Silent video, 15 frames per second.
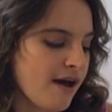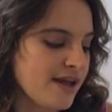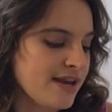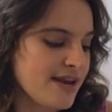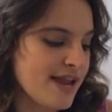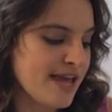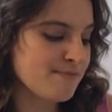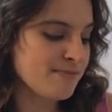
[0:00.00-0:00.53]

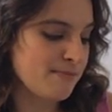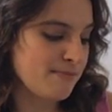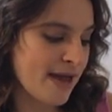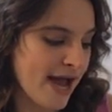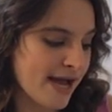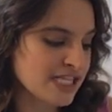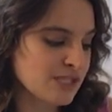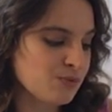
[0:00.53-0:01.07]
name and
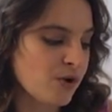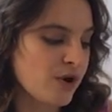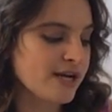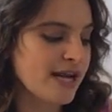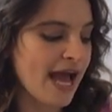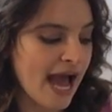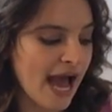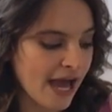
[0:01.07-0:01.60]
password,
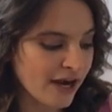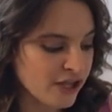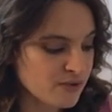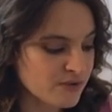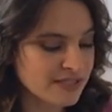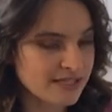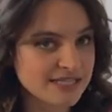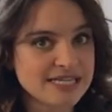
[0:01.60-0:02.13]
how to
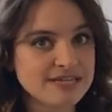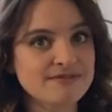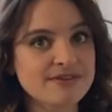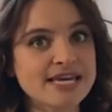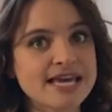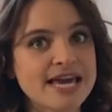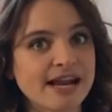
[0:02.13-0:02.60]
use the TV,